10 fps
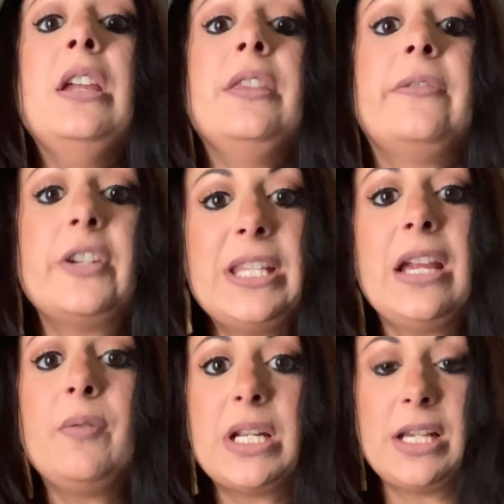the first thing
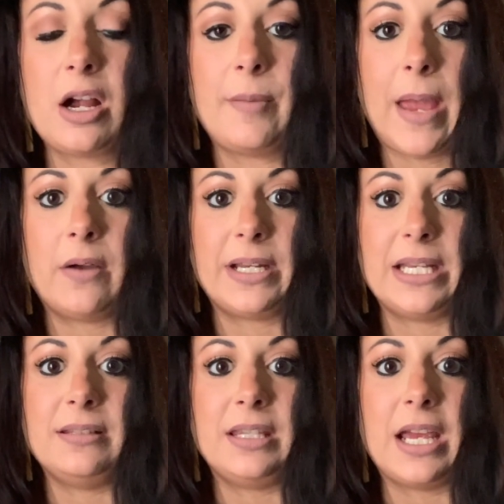I want to talk about
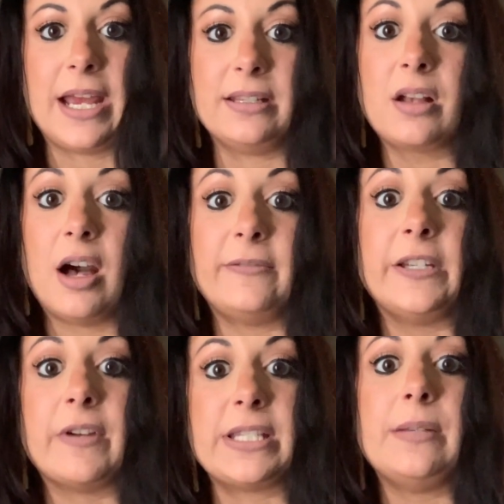is the iced
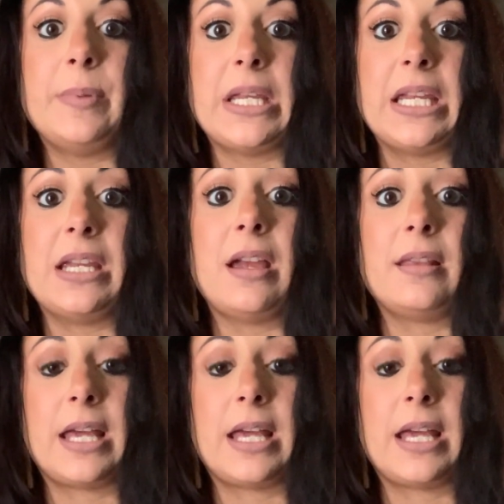coffee recipe